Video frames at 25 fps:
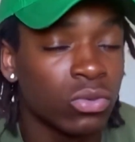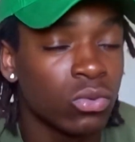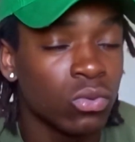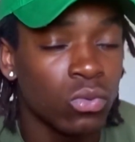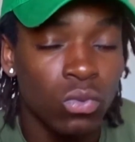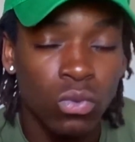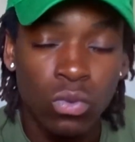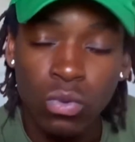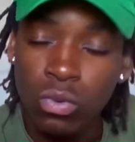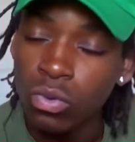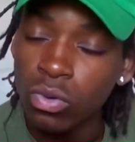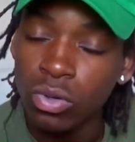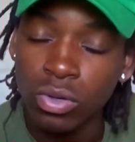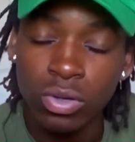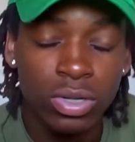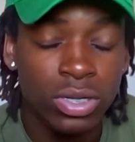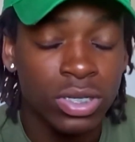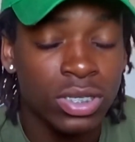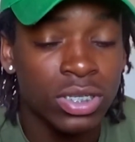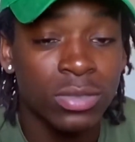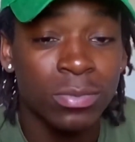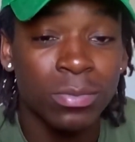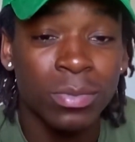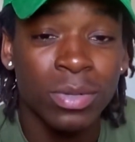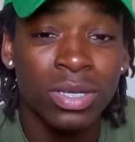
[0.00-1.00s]
Ooh,
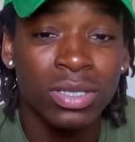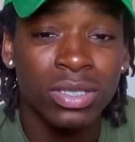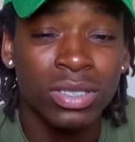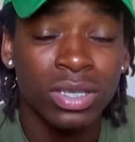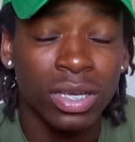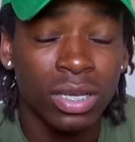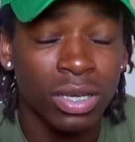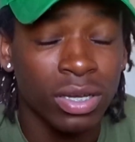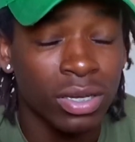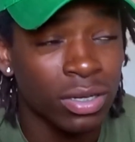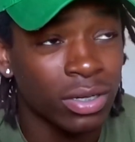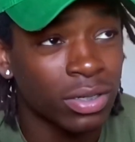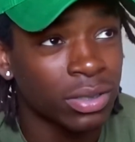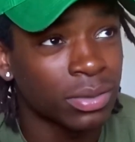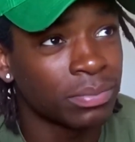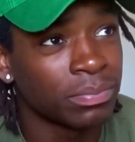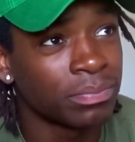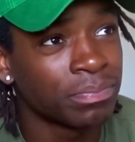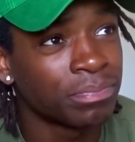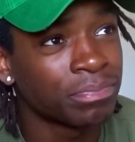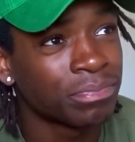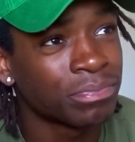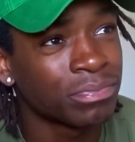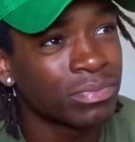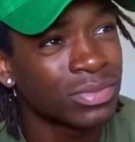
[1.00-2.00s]
smells like, how
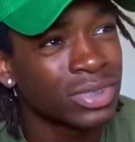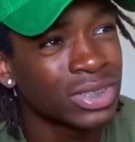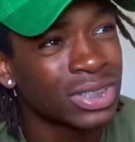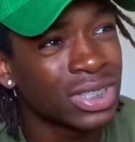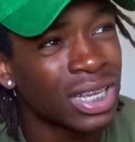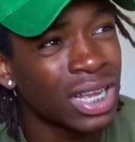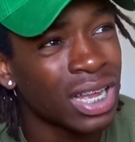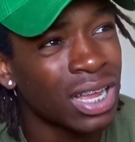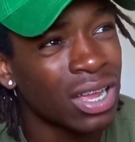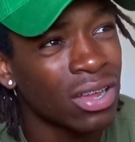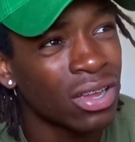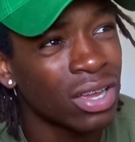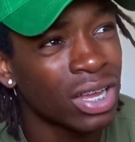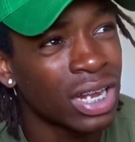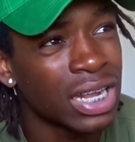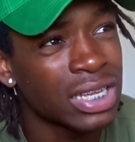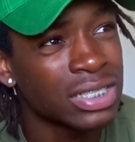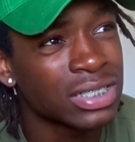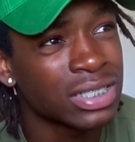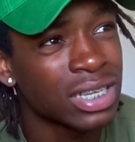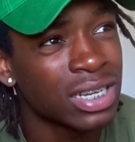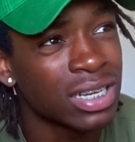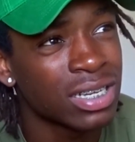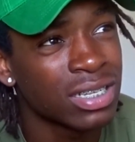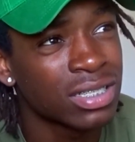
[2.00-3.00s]
can I
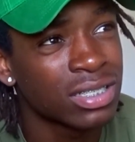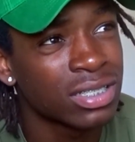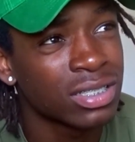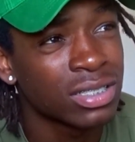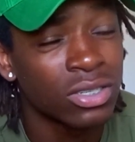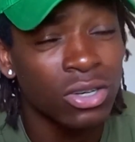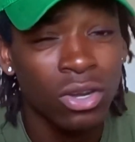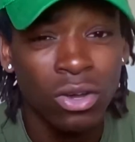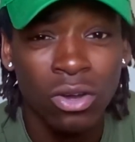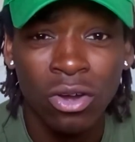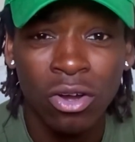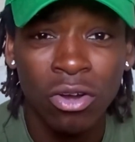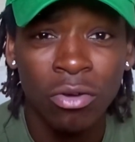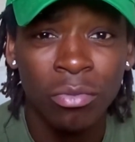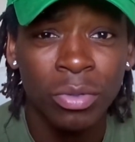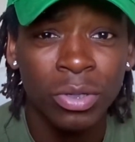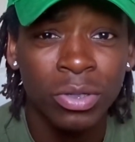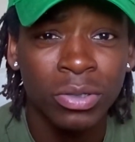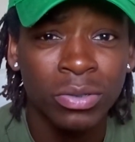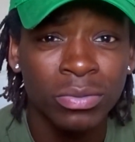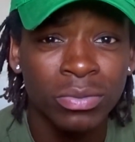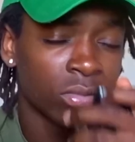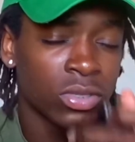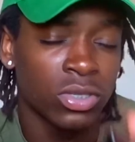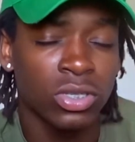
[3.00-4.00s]
say this? No
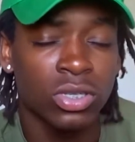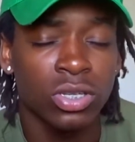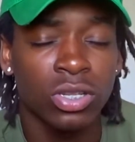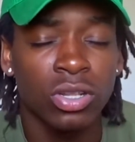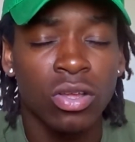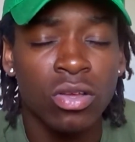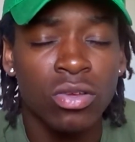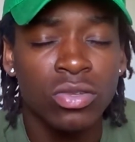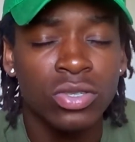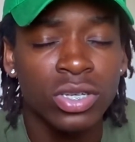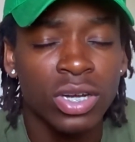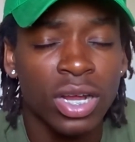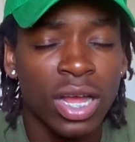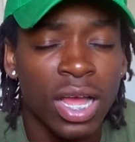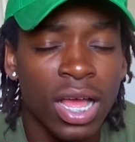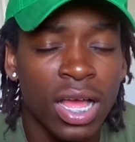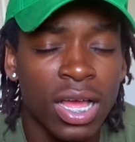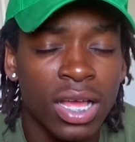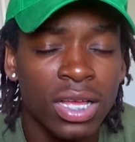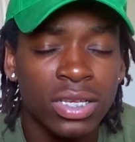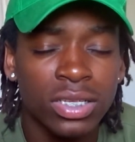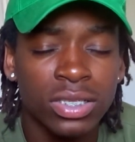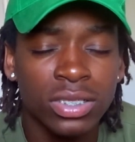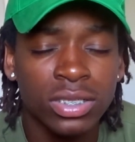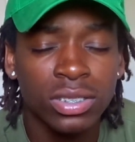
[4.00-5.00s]
homo, just close your
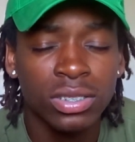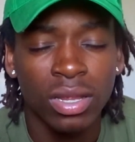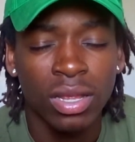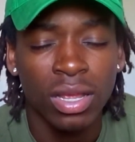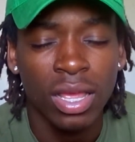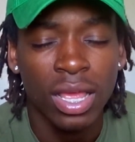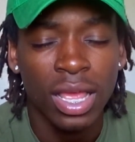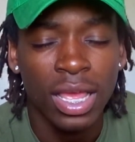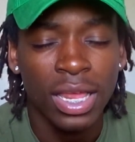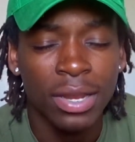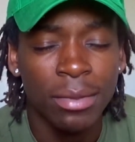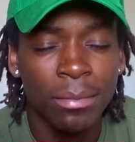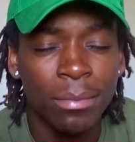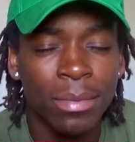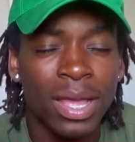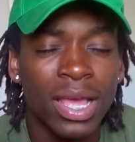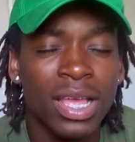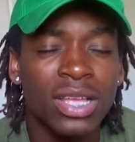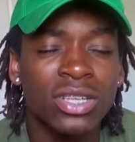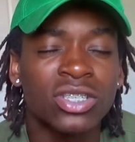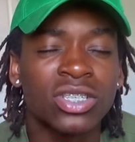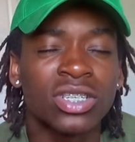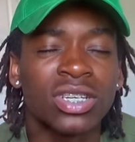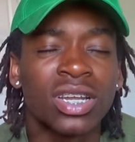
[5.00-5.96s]
eyes and imagine